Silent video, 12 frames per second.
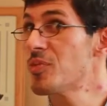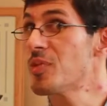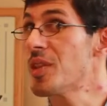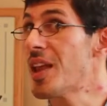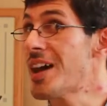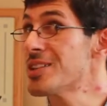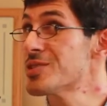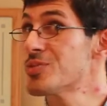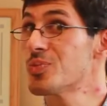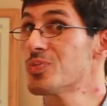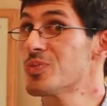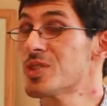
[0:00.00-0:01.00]
last
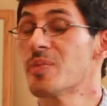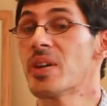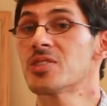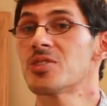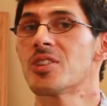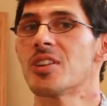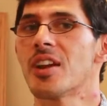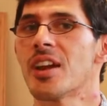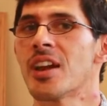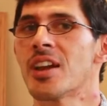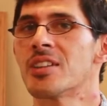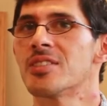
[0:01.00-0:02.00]
semester,
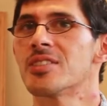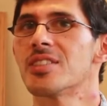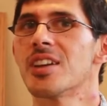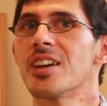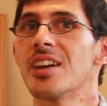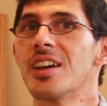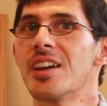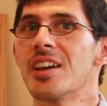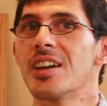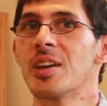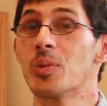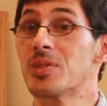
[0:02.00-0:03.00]
and
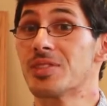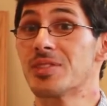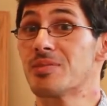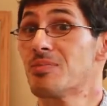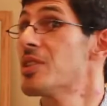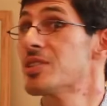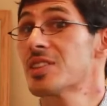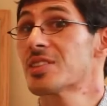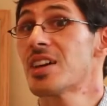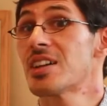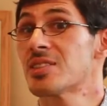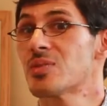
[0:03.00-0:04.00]
it was a
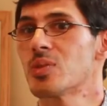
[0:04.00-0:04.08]
success.